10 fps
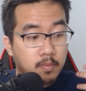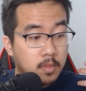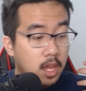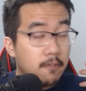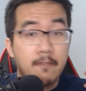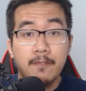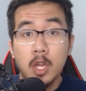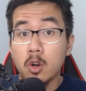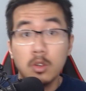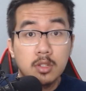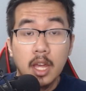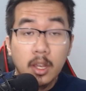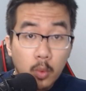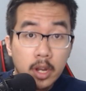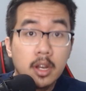it feels like
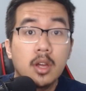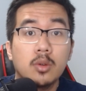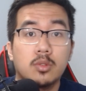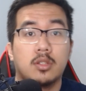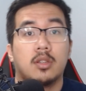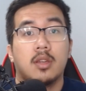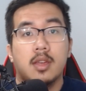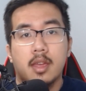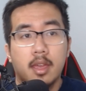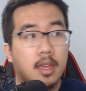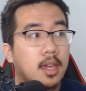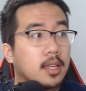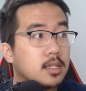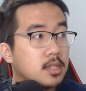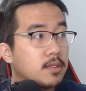Windows.
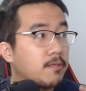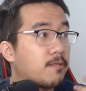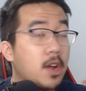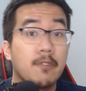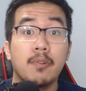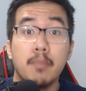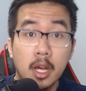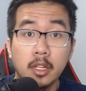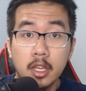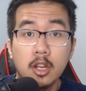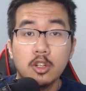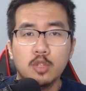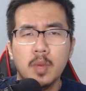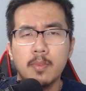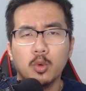It's very familiar to
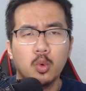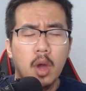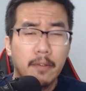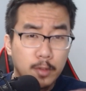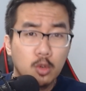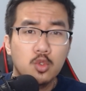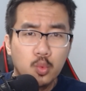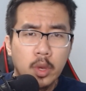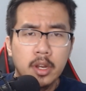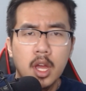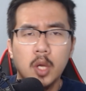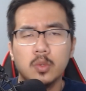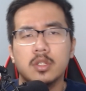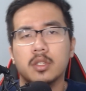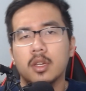people who have used
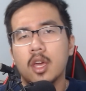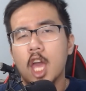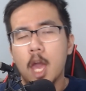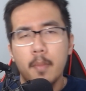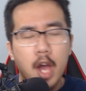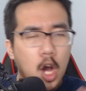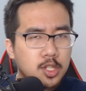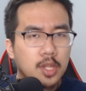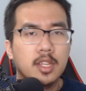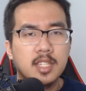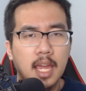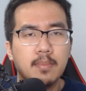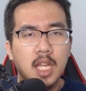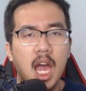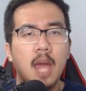Windows, but also at the same
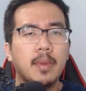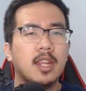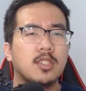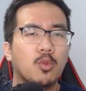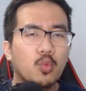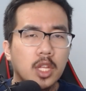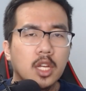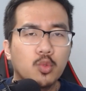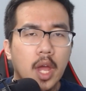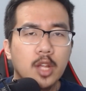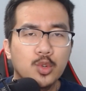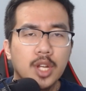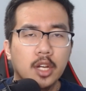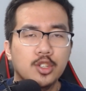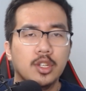time, it is a really great
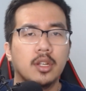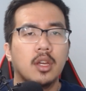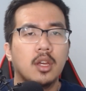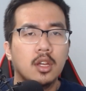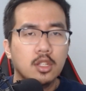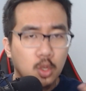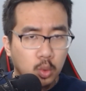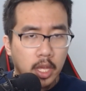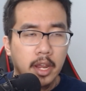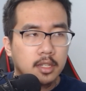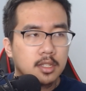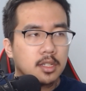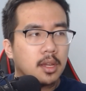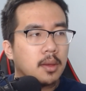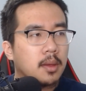introduction to Linux.
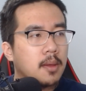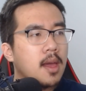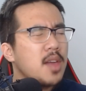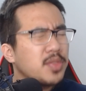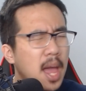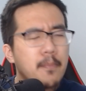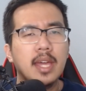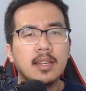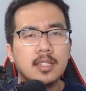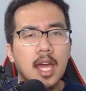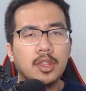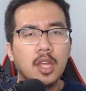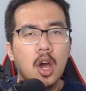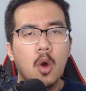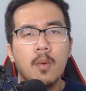That being said,
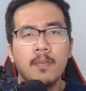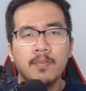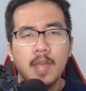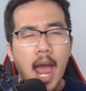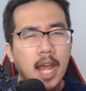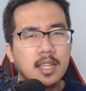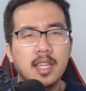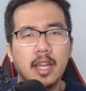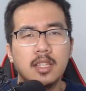though, I decided